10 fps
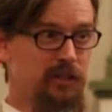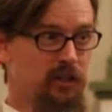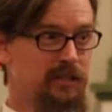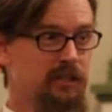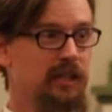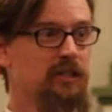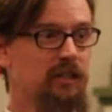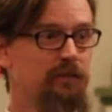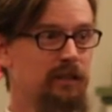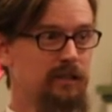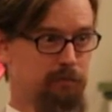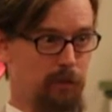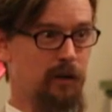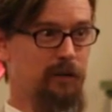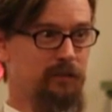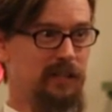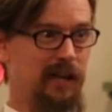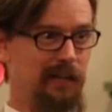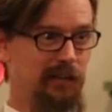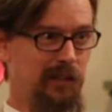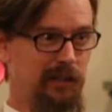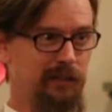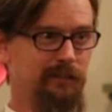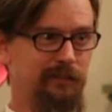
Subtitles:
translation of this part of the dialogue.